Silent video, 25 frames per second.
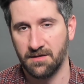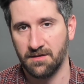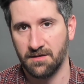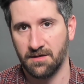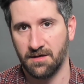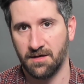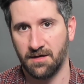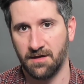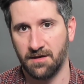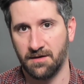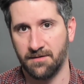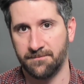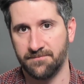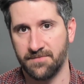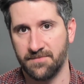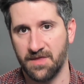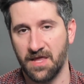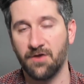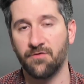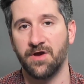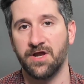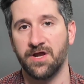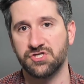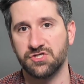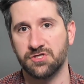um,
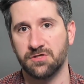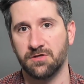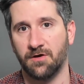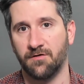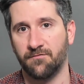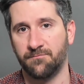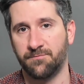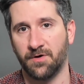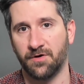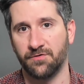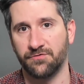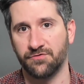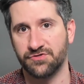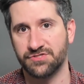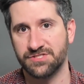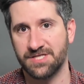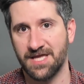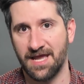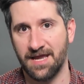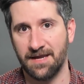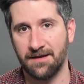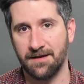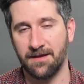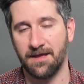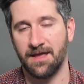iteration of Baldur's
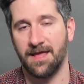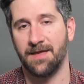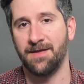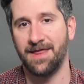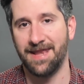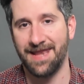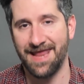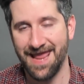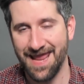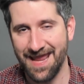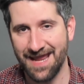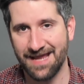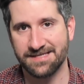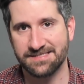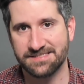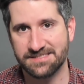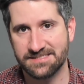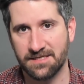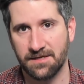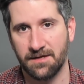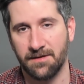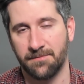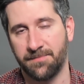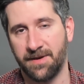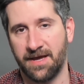Gate, enhanced
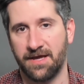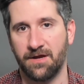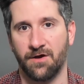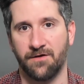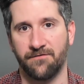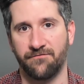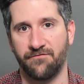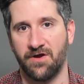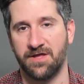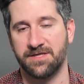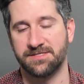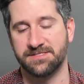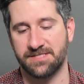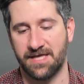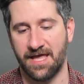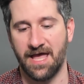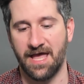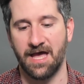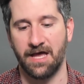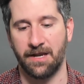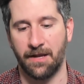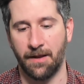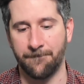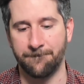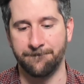by our friends
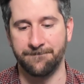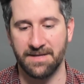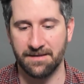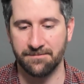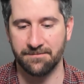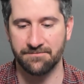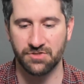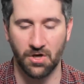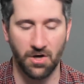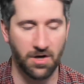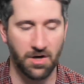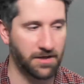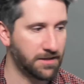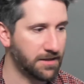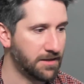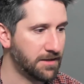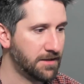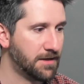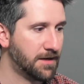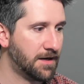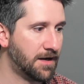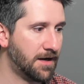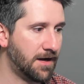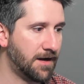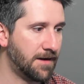at Beamdog.
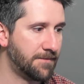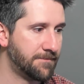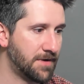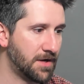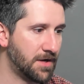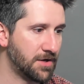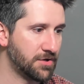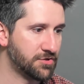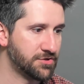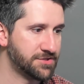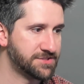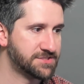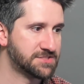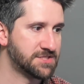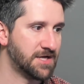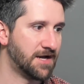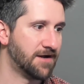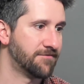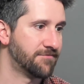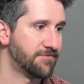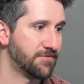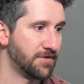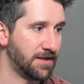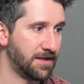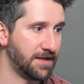Um, good
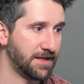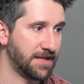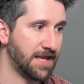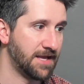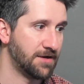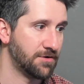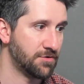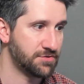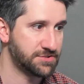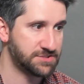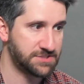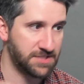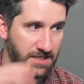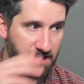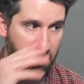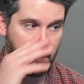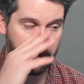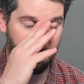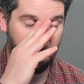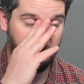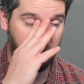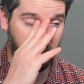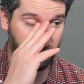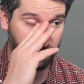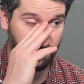stuff. Again, go check out
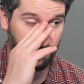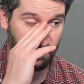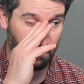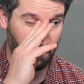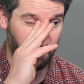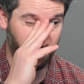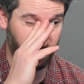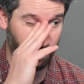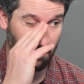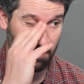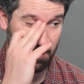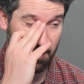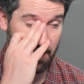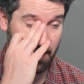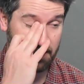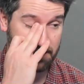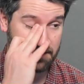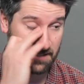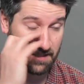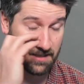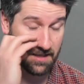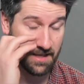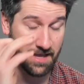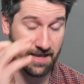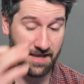that interview if you can't,
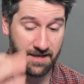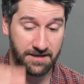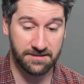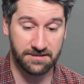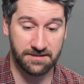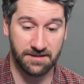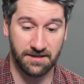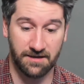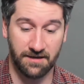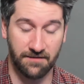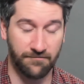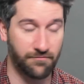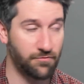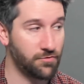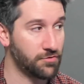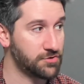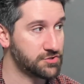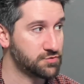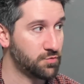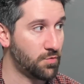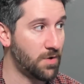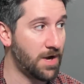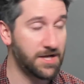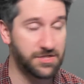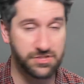and uh, of
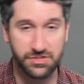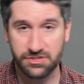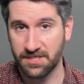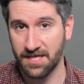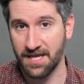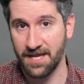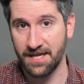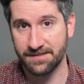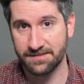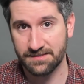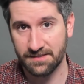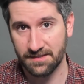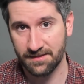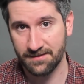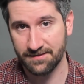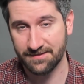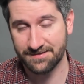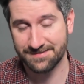course watch Kate and